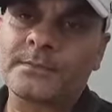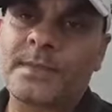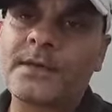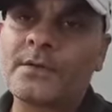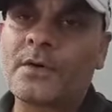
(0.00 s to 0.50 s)

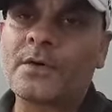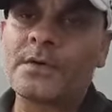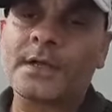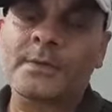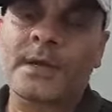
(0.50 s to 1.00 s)

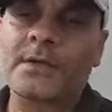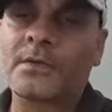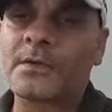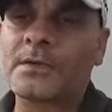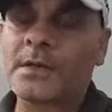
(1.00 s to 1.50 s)

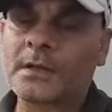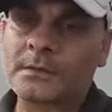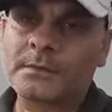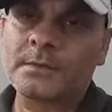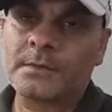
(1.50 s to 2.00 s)
mitochondria,
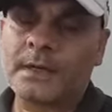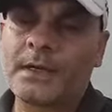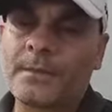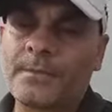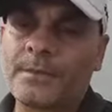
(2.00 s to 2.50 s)

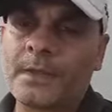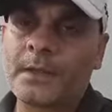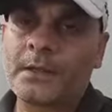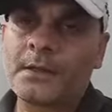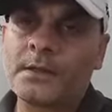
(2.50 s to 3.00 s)
right?
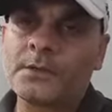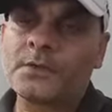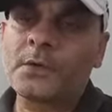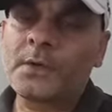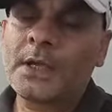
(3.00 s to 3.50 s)

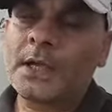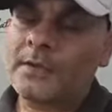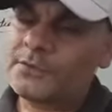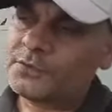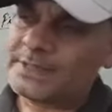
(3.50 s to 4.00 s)
So,
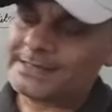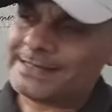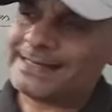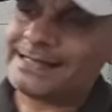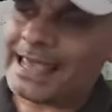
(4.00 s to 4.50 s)
if you
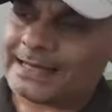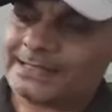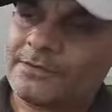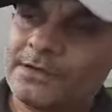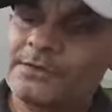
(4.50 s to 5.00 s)
sustain the
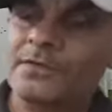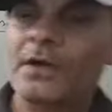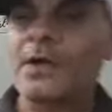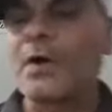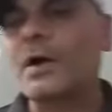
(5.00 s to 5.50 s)
activity
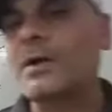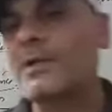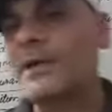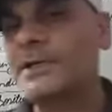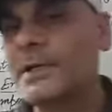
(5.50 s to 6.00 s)
for longer
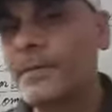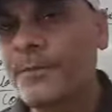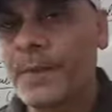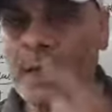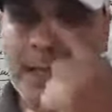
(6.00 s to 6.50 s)
duration
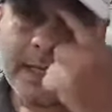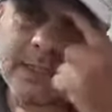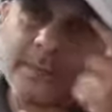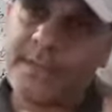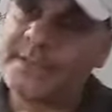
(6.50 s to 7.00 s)
in
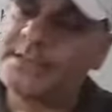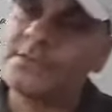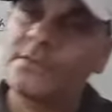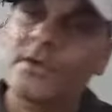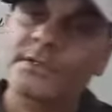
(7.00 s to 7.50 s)
the
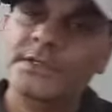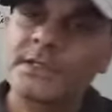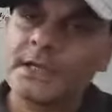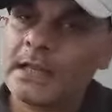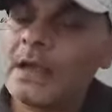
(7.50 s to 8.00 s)
presence of
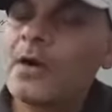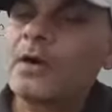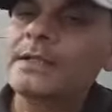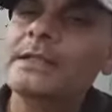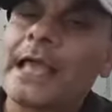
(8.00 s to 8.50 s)
oxygen
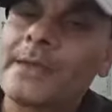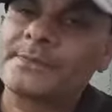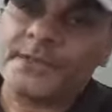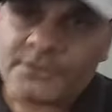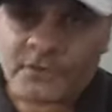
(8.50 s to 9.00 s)
or in the
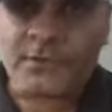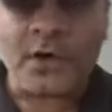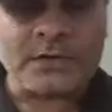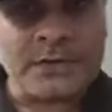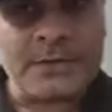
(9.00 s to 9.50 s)
absence of
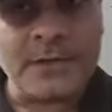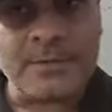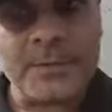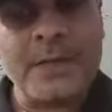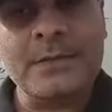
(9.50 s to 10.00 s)

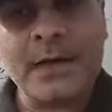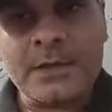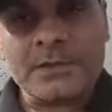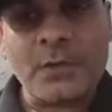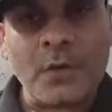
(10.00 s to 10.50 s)
oxygen,
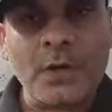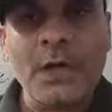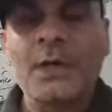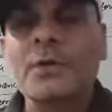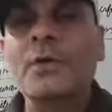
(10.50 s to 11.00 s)
that is
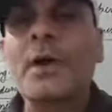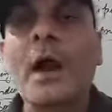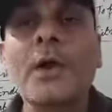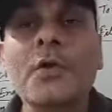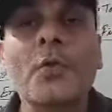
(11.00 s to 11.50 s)
called your
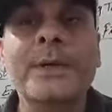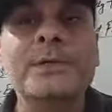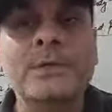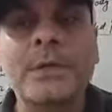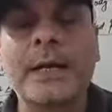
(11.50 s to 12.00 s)

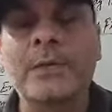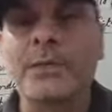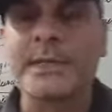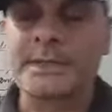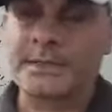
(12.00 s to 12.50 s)
cardiovascular
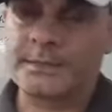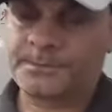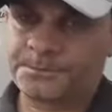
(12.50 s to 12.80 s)
endurance.